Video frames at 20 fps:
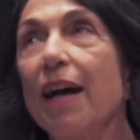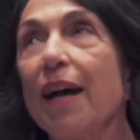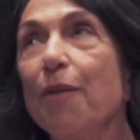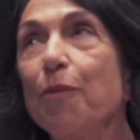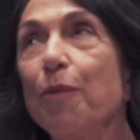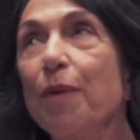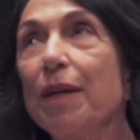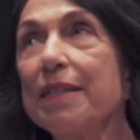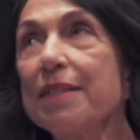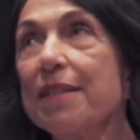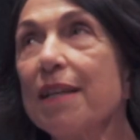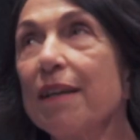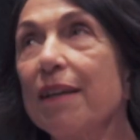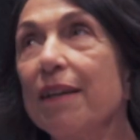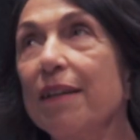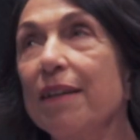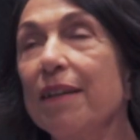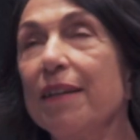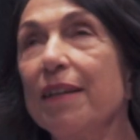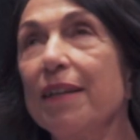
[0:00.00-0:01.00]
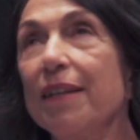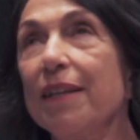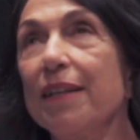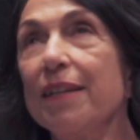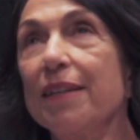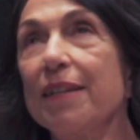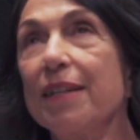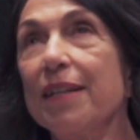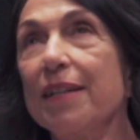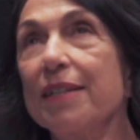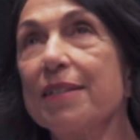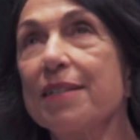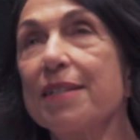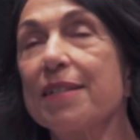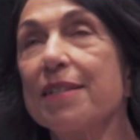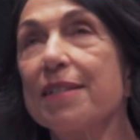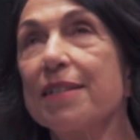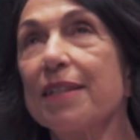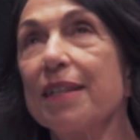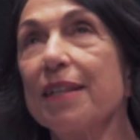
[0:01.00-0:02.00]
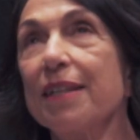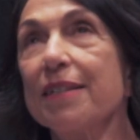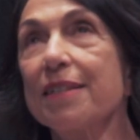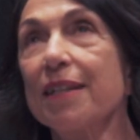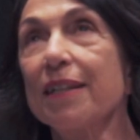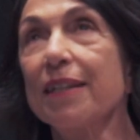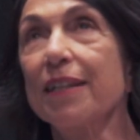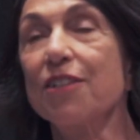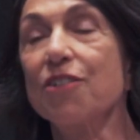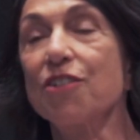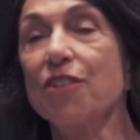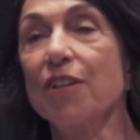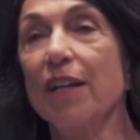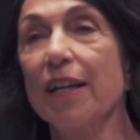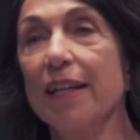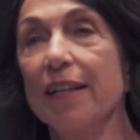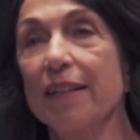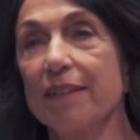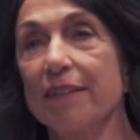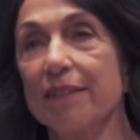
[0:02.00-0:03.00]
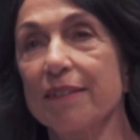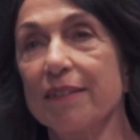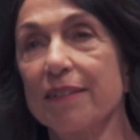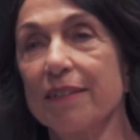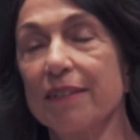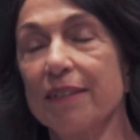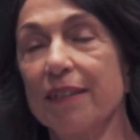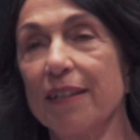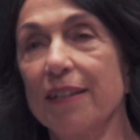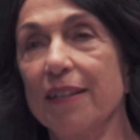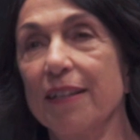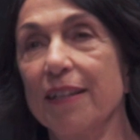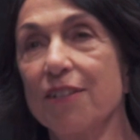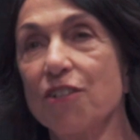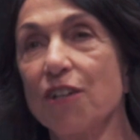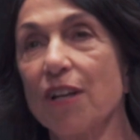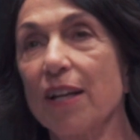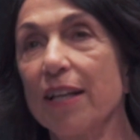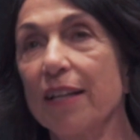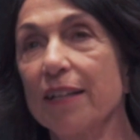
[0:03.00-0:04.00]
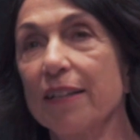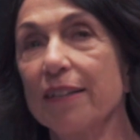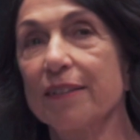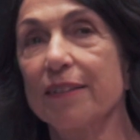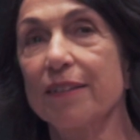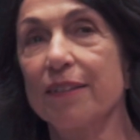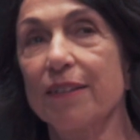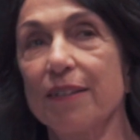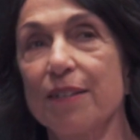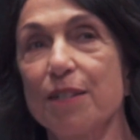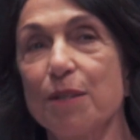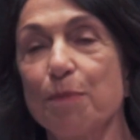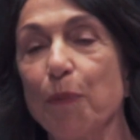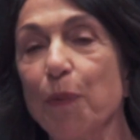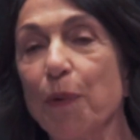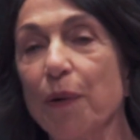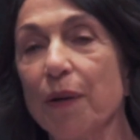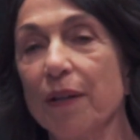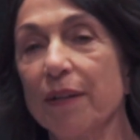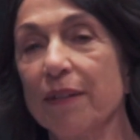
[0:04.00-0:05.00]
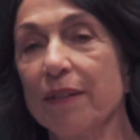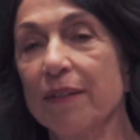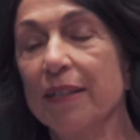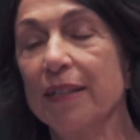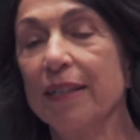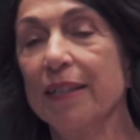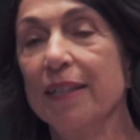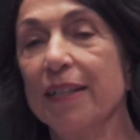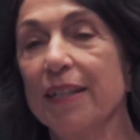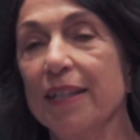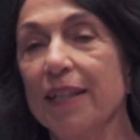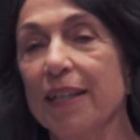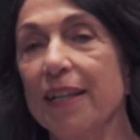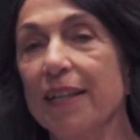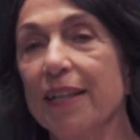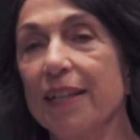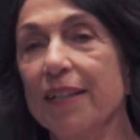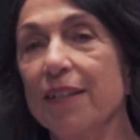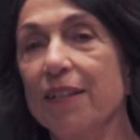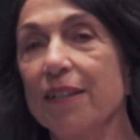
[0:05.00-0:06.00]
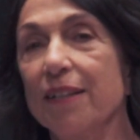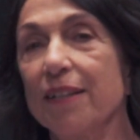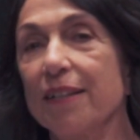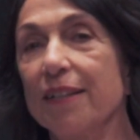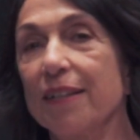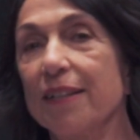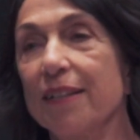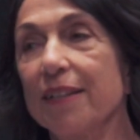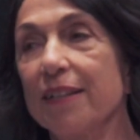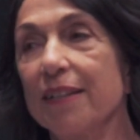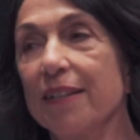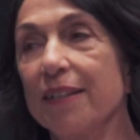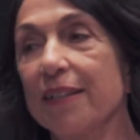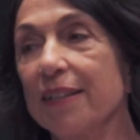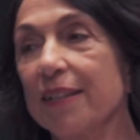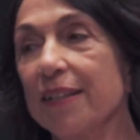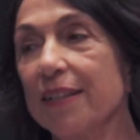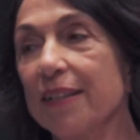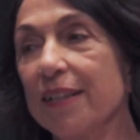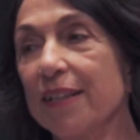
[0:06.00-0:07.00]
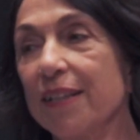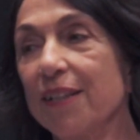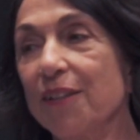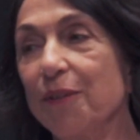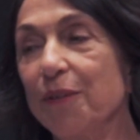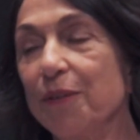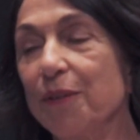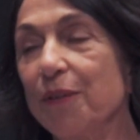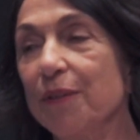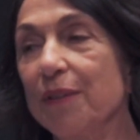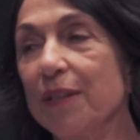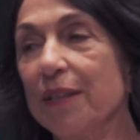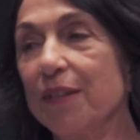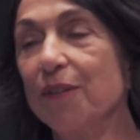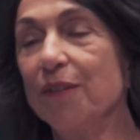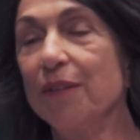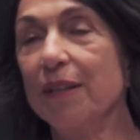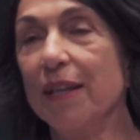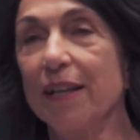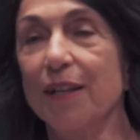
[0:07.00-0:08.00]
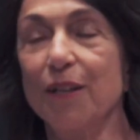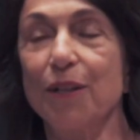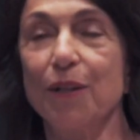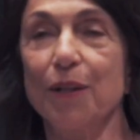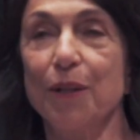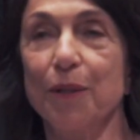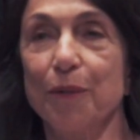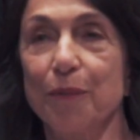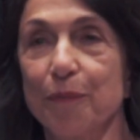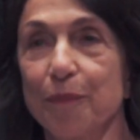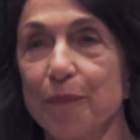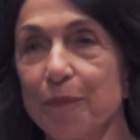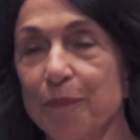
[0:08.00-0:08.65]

Once it's like a child, and the child is born, and you let it go.